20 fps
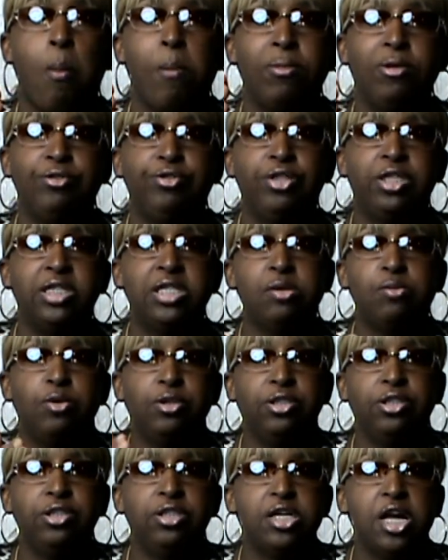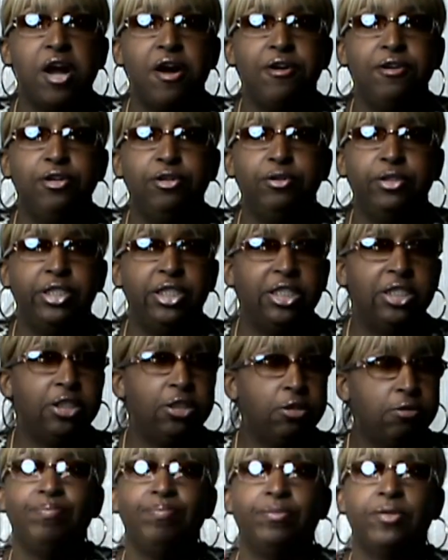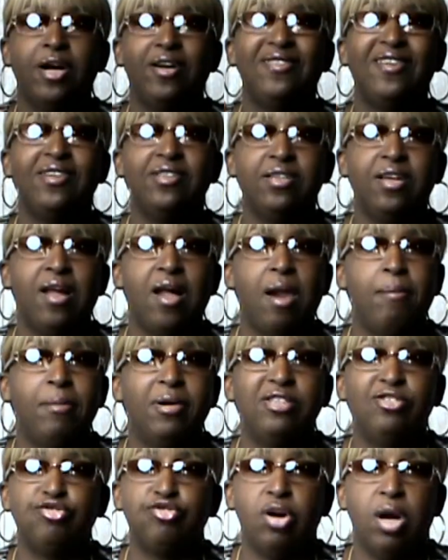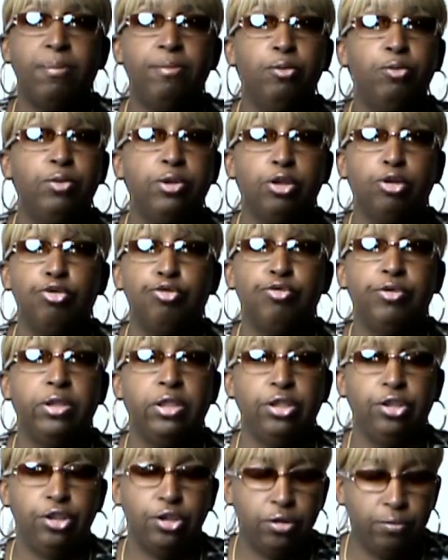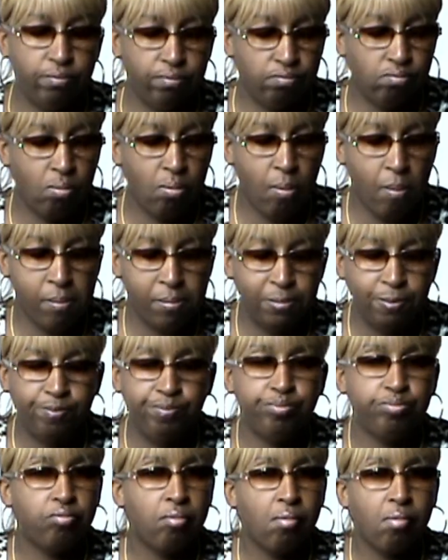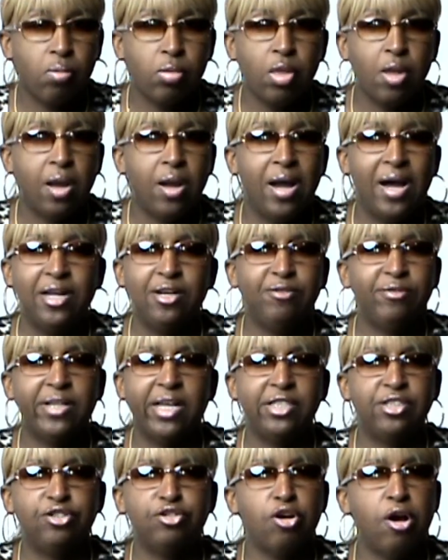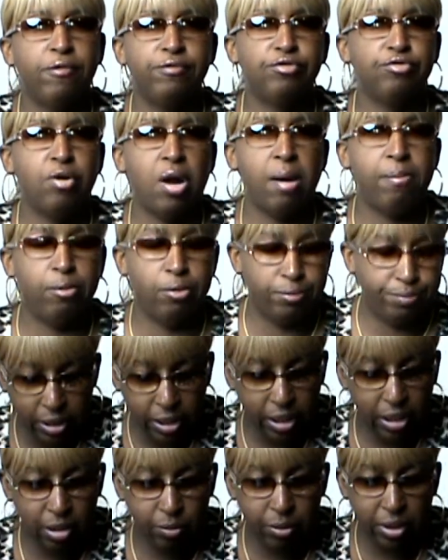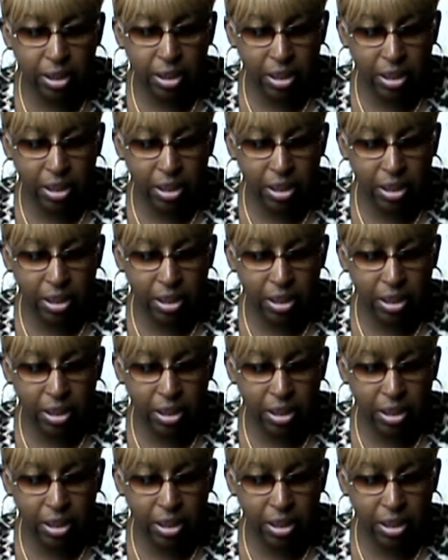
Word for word: the thing I want to tell you is, I like to have my scrapple with a crunch. I don't like soft scrapple. Anyway,